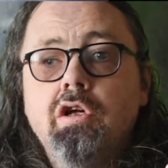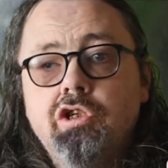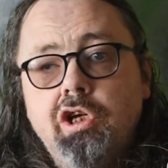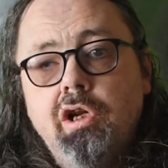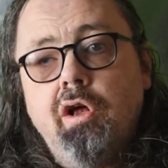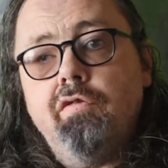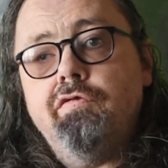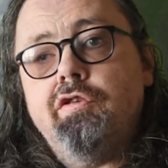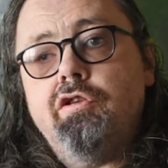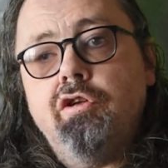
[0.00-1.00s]
She
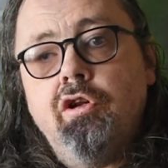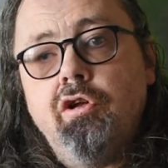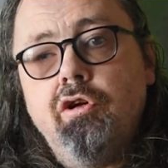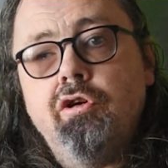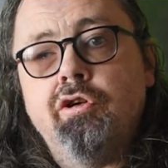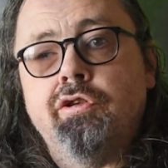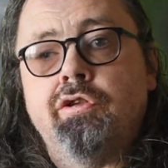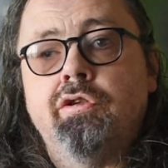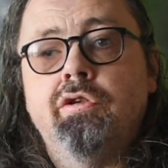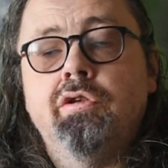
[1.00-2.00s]
loved to
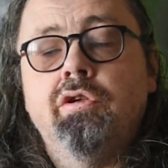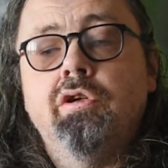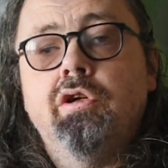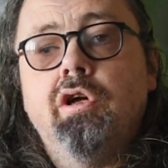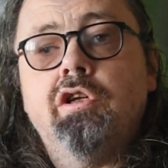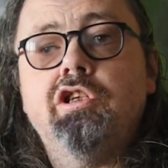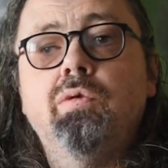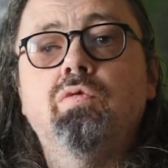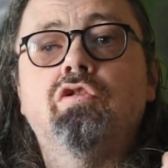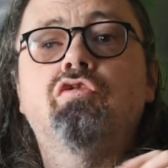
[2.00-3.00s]
learn, and she
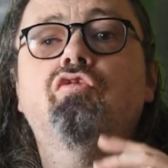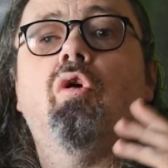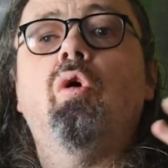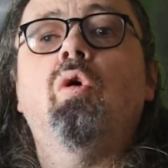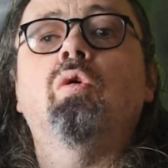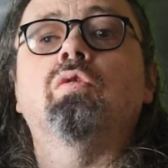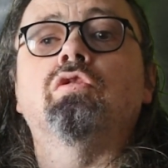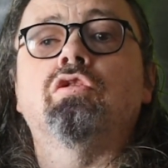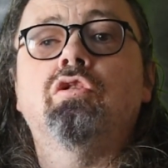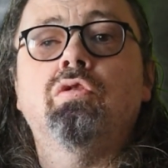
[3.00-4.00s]
was
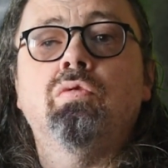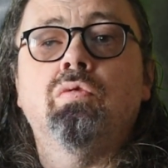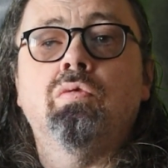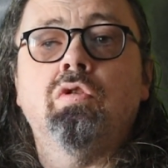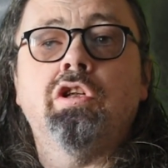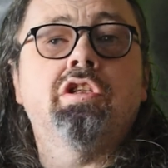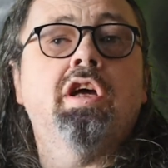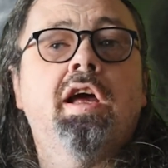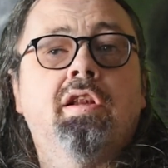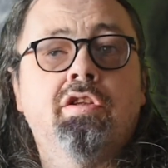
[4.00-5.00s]
drawn to
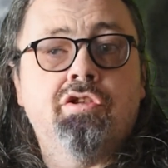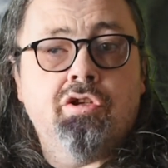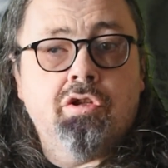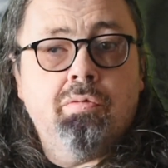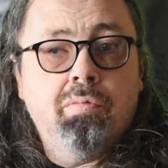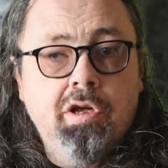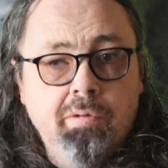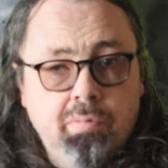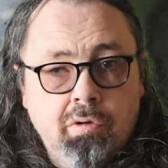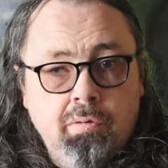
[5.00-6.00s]
intelligent
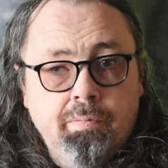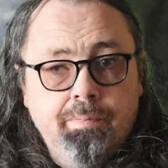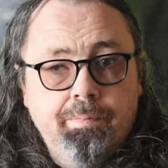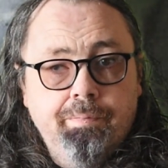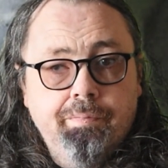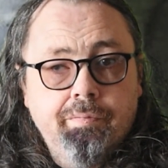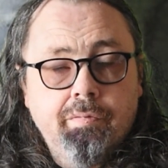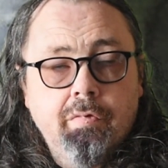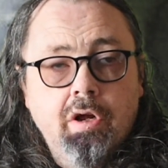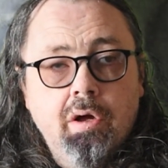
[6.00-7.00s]
people.
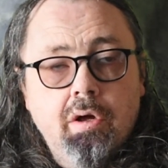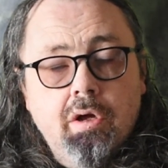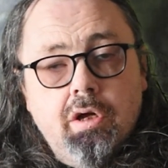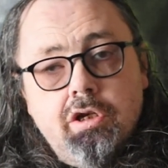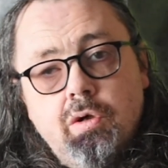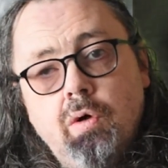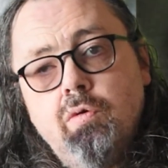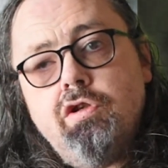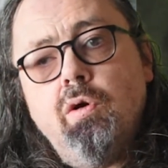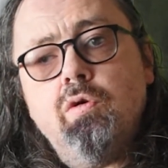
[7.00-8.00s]
So it
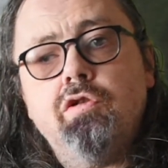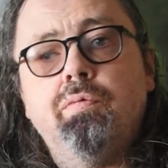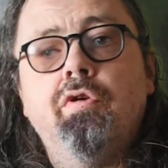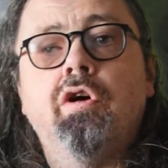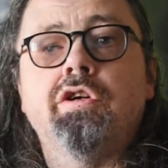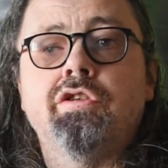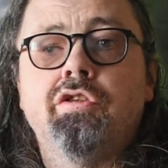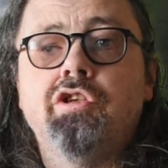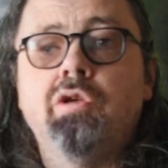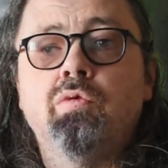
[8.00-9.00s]
was no surprise
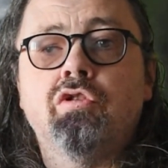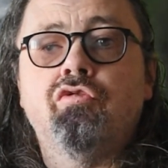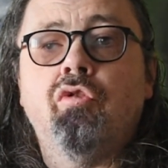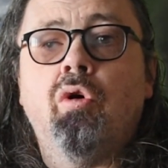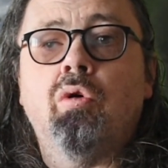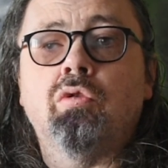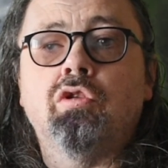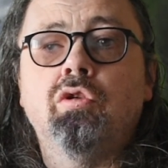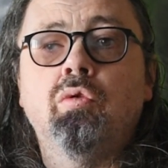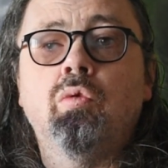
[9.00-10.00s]
that she was drawn
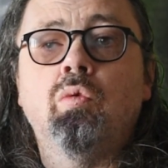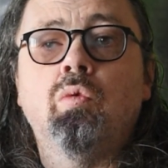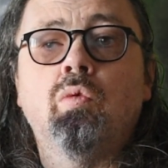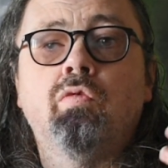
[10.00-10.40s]
to